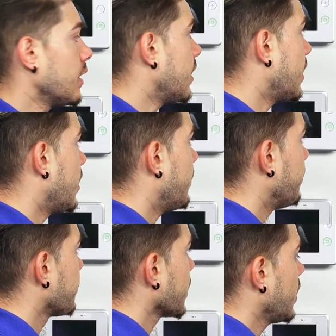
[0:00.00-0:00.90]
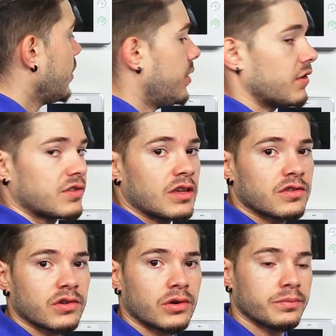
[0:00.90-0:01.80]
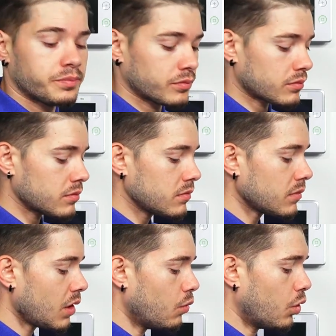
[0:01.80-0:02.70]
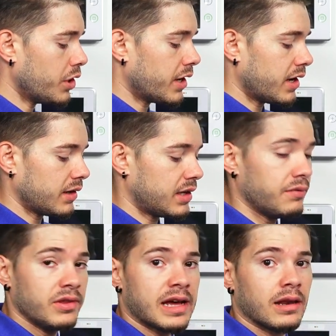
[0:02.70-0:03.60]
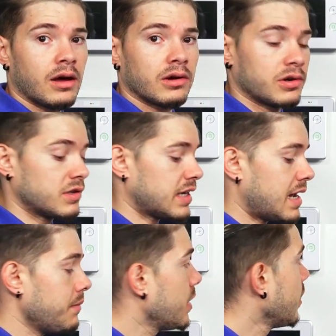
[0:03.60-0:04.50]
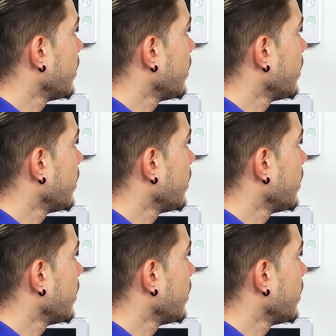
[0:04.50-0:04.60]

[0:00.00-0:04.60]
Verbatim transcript: um, this sensor would uh, give you that longer time.